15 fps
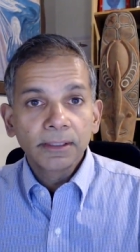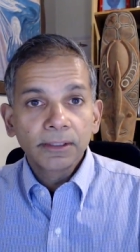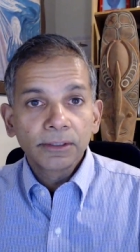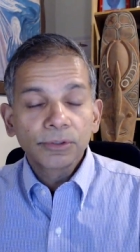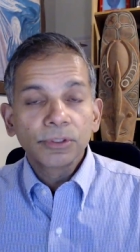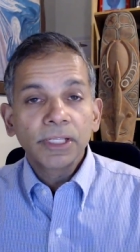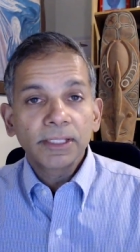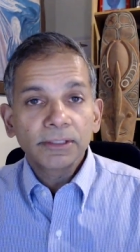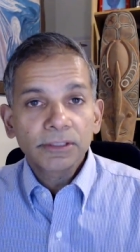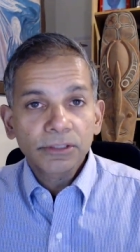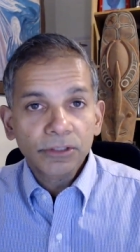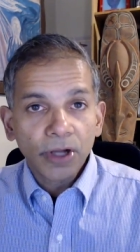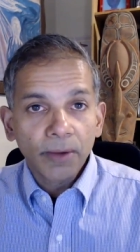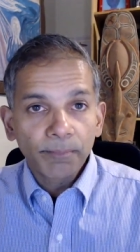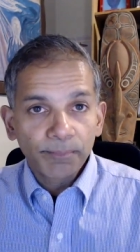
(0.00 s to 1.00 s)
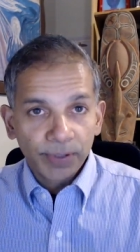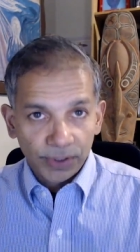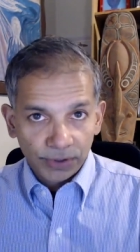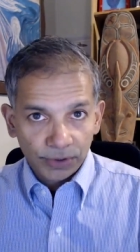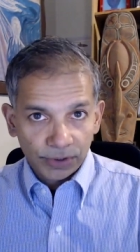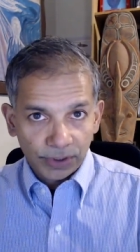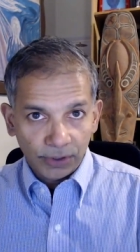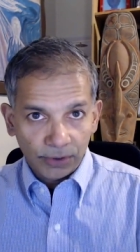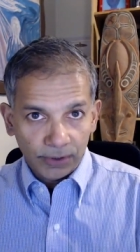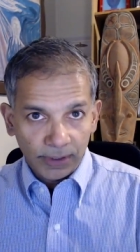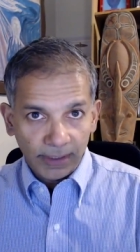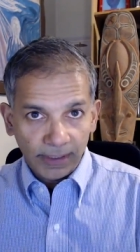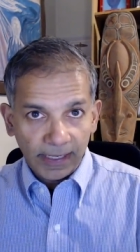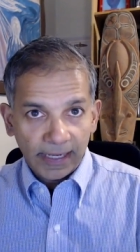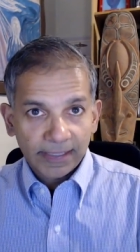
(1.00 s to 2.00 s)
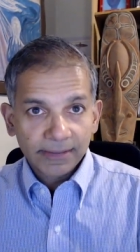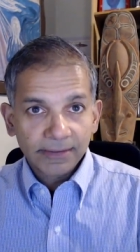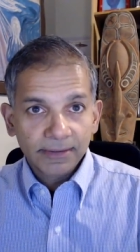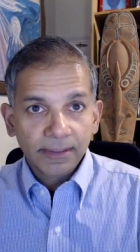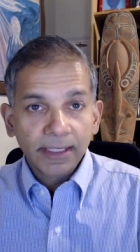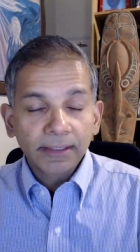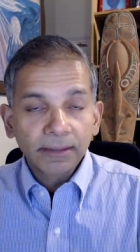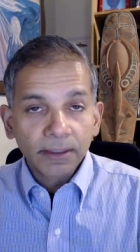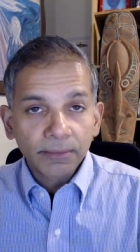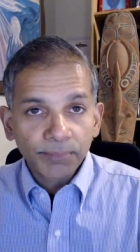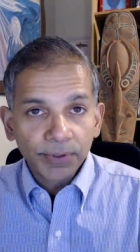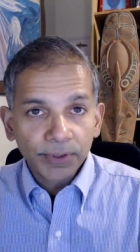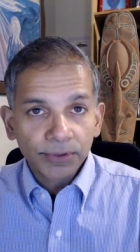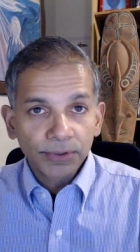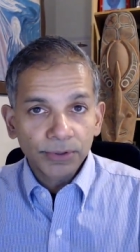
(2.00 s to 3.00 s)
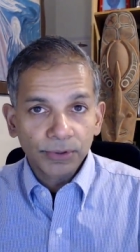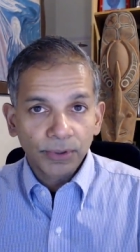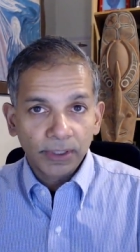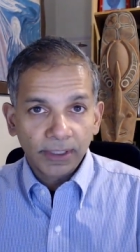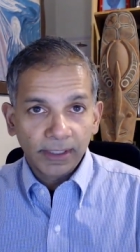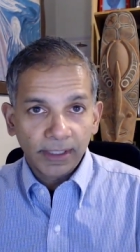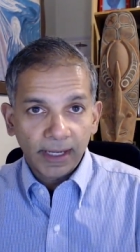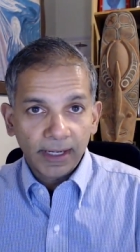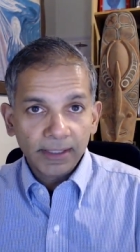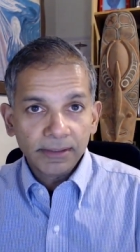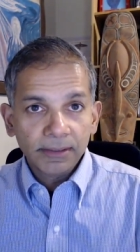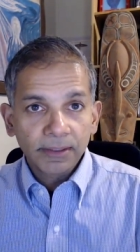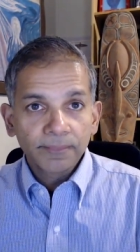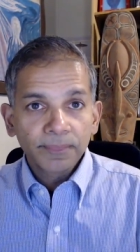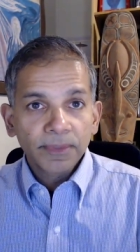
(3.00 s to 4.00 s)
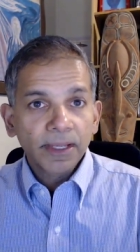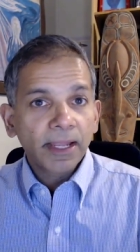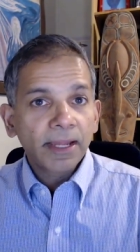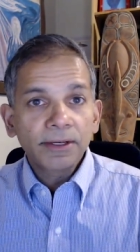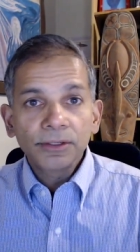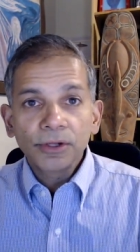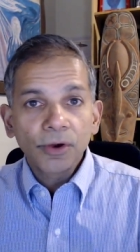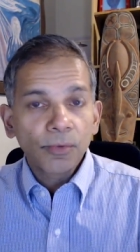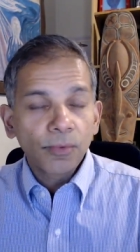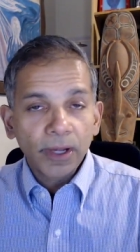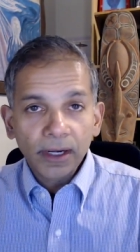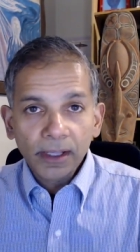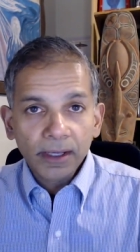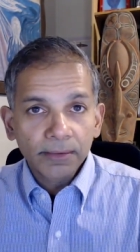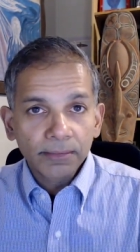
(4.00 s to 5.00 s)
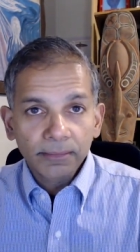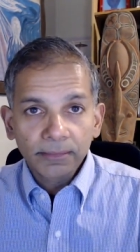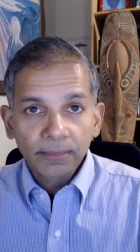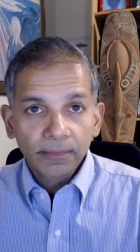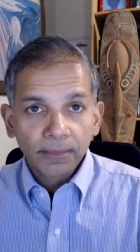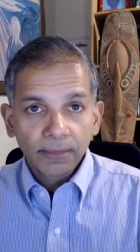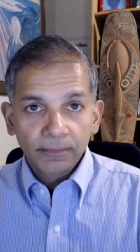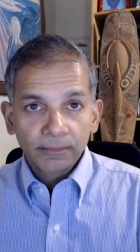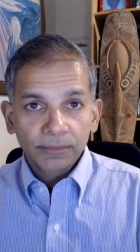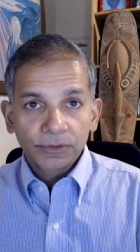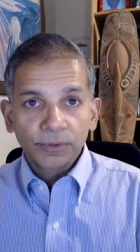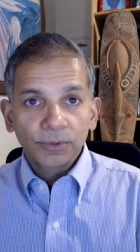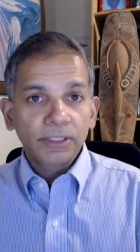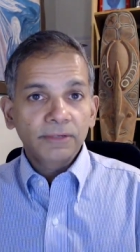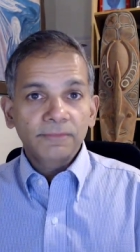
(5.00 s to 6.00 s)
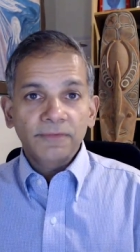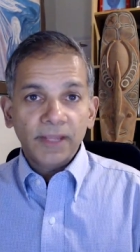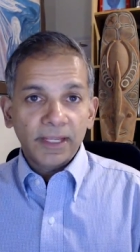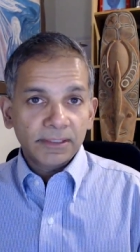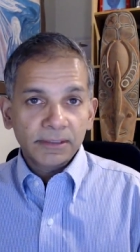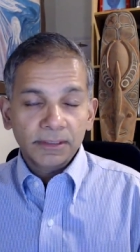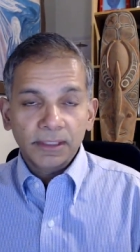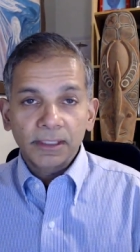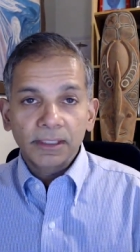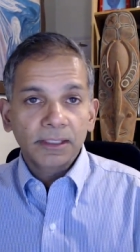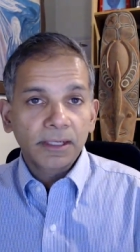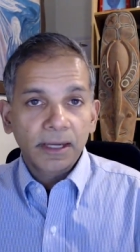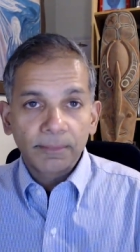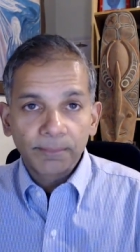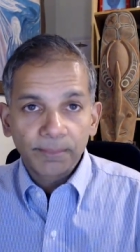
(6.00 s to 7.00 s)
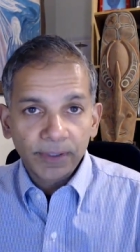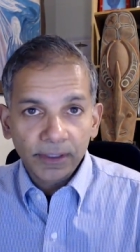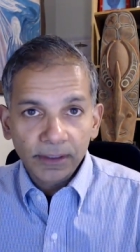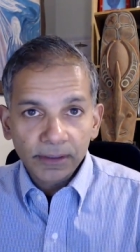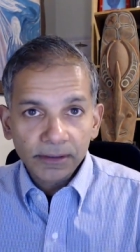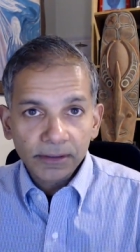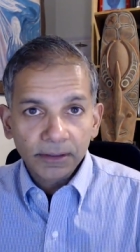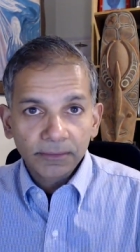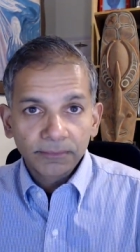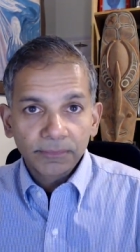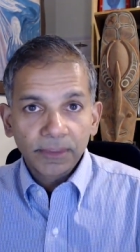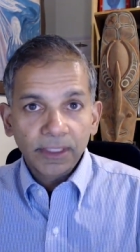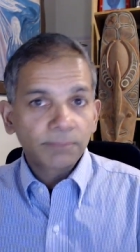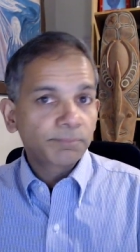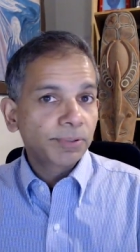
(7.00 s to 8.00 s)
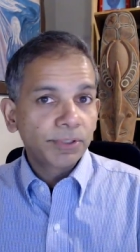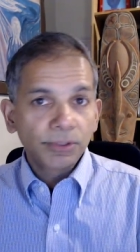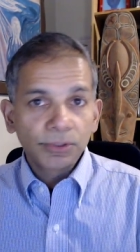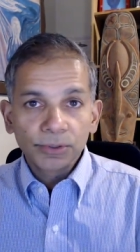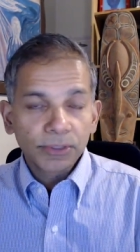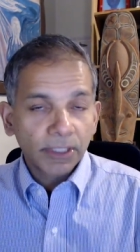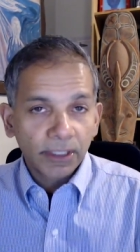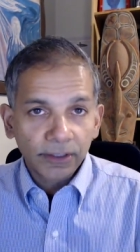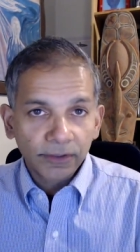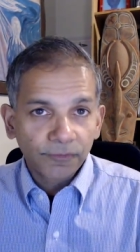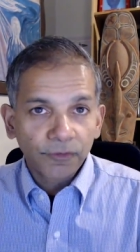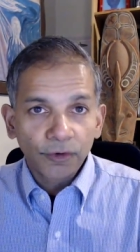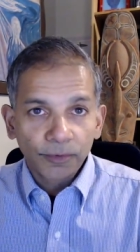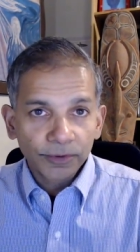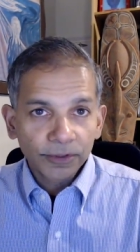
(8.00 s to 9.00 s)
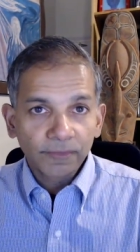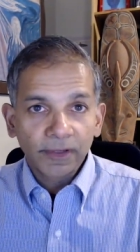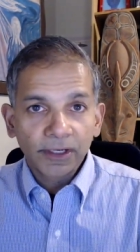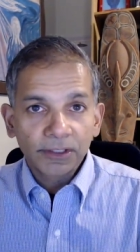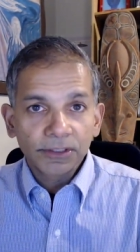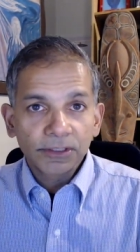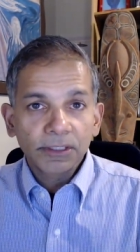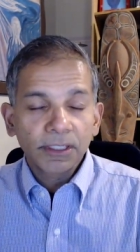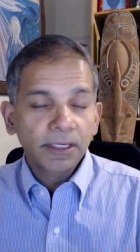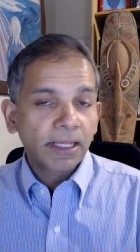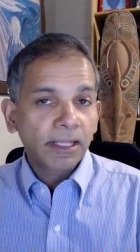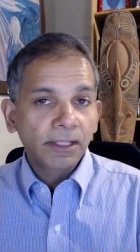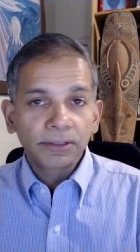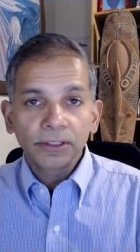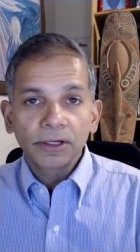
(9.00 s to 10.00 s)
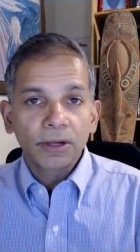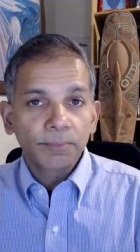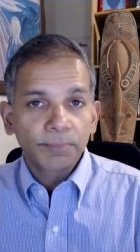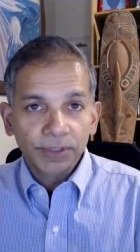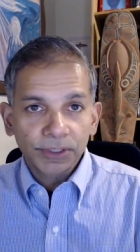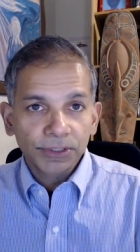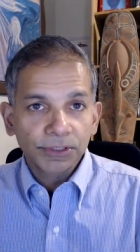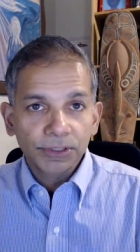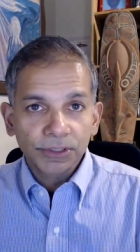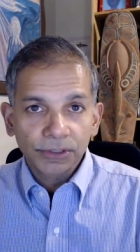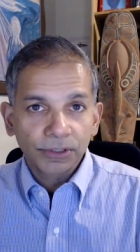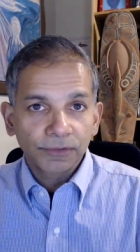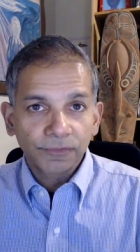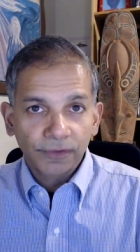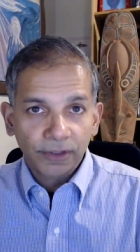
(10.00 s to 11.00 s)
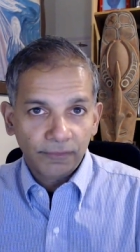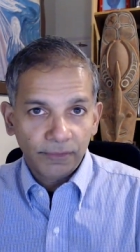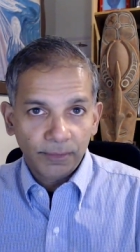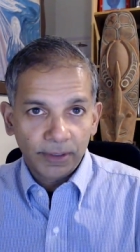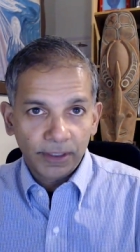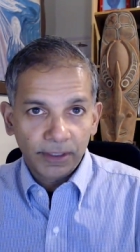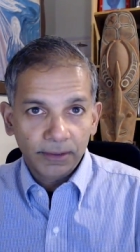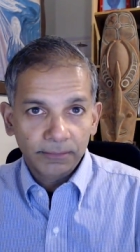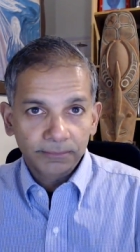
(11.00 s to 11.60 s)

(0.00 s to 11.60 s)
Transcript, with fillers: to then stop producing oil and gas. Let them produce oil and gas, and you're welcome to invest in companies that produce other forms of energy, and healthy competition is good for everybody.